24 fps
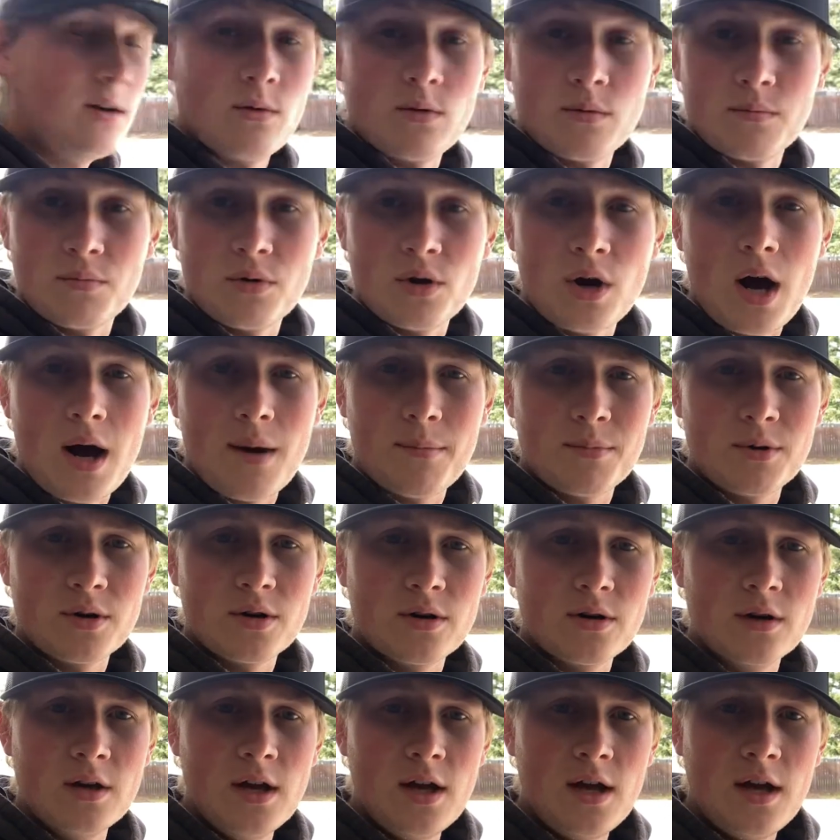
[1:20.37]
were
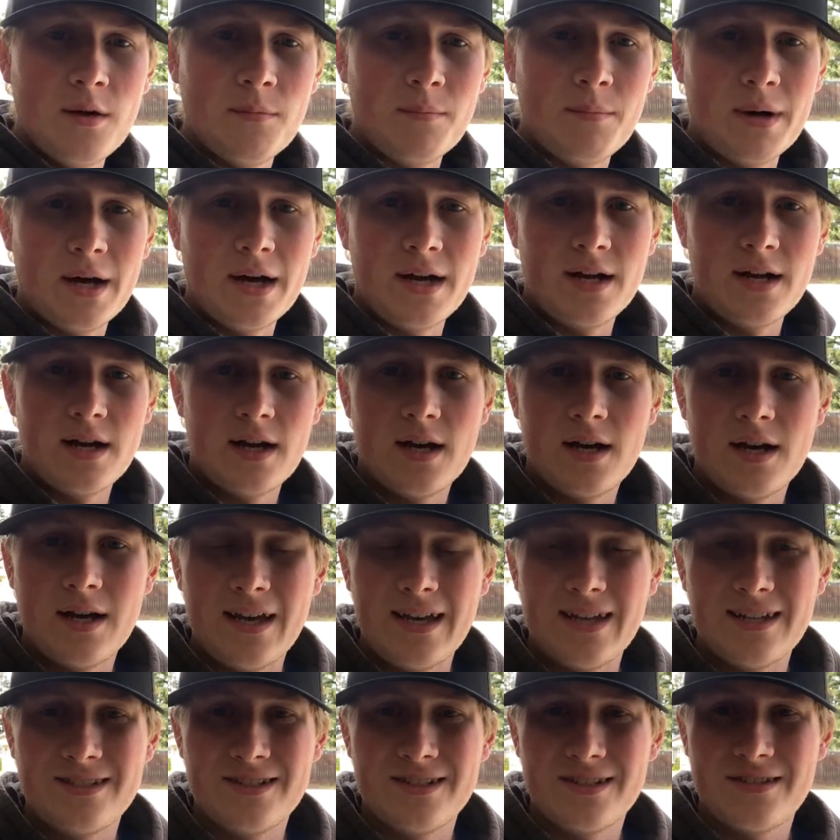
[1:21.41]
proper, but uh,
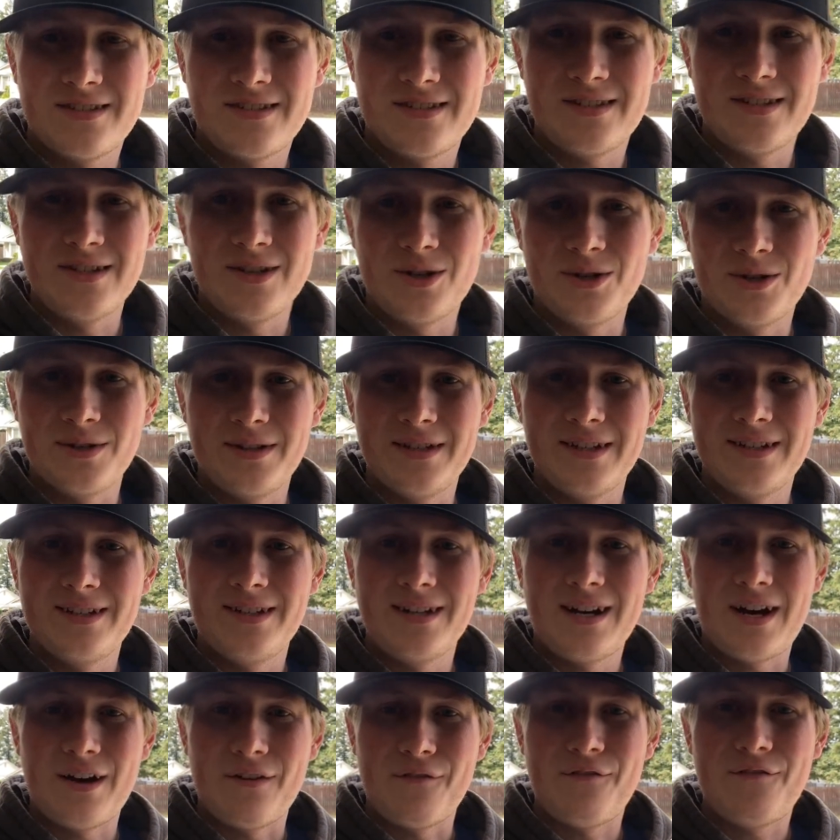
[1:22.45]
it just still did
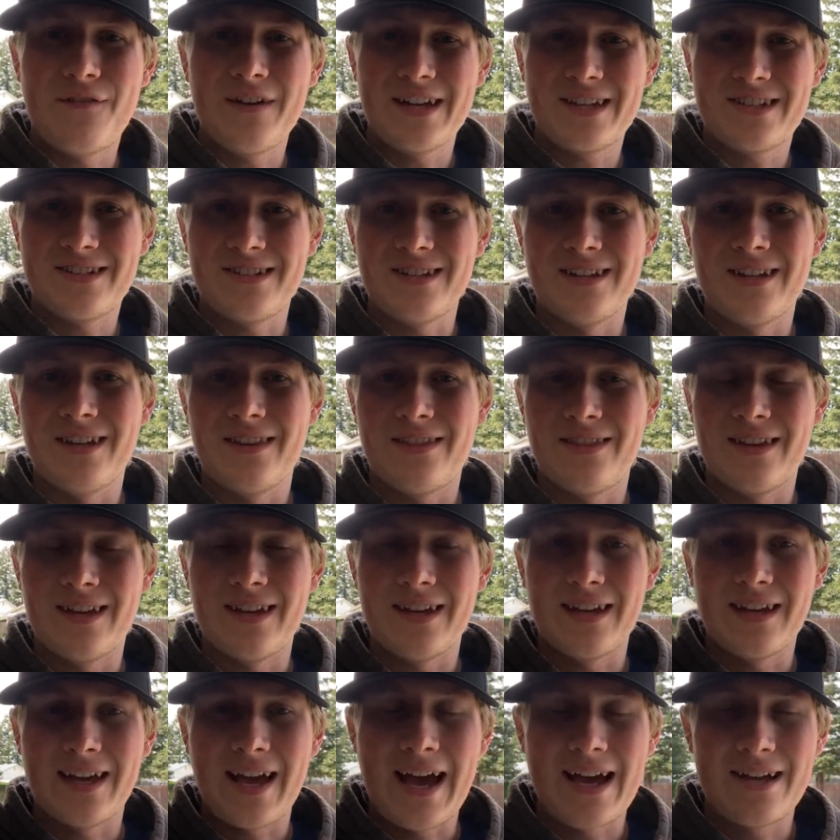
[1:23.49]
not fix
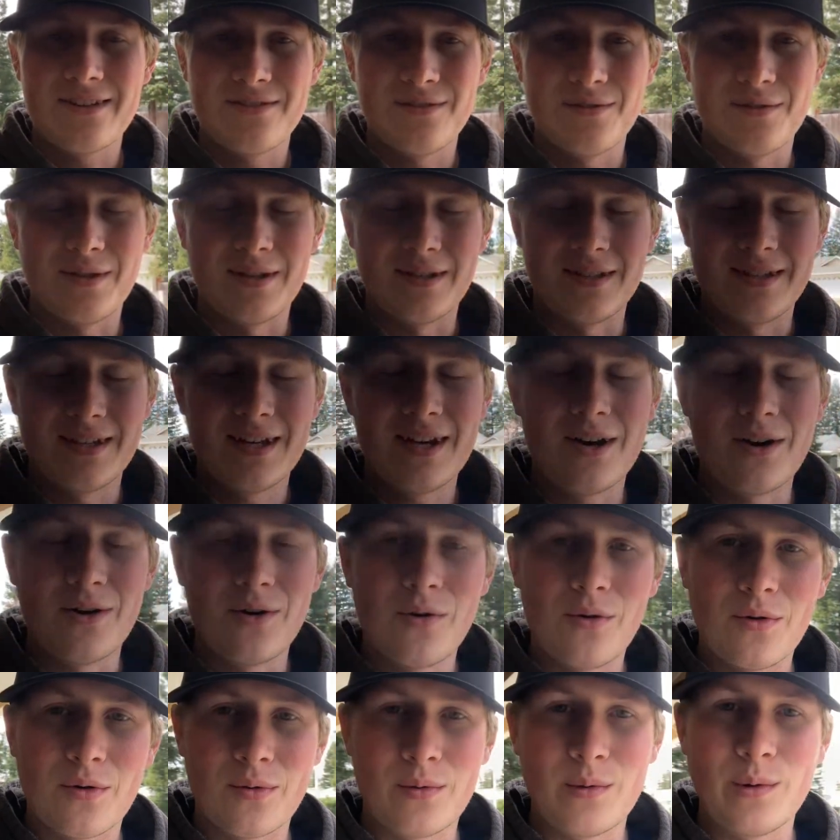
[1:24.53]
anything, as you can tell,
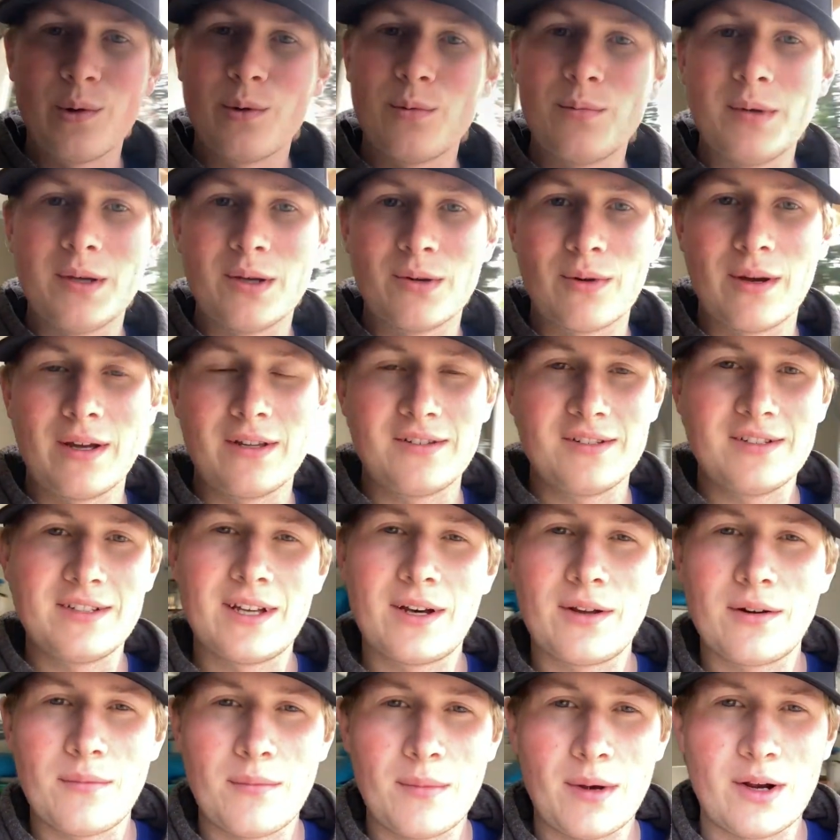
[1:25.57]
or we would be racing
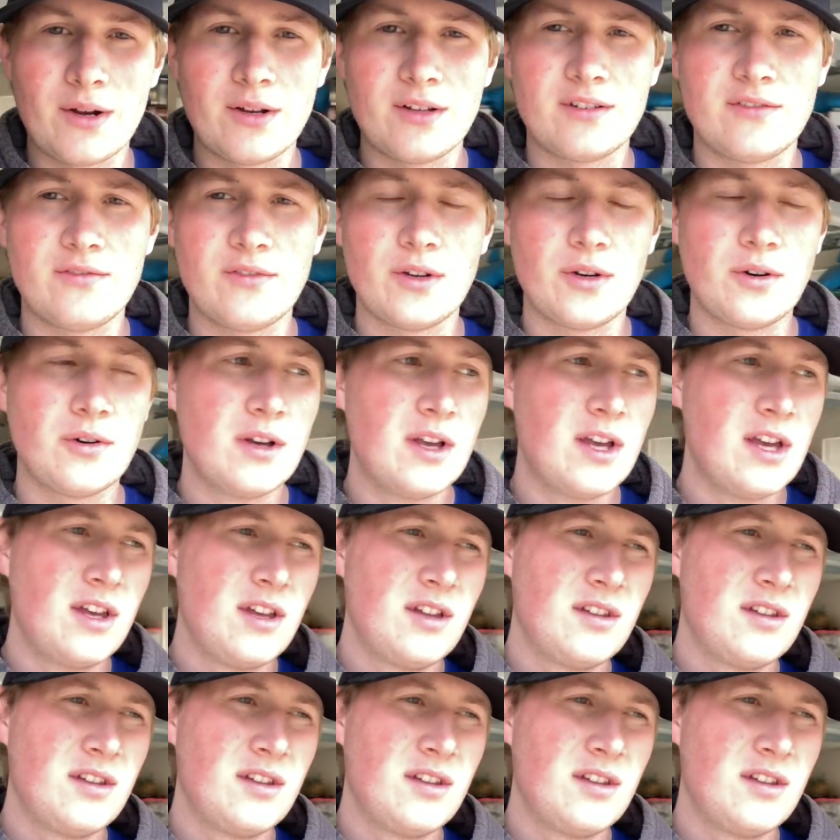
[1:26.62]
down to Marysville.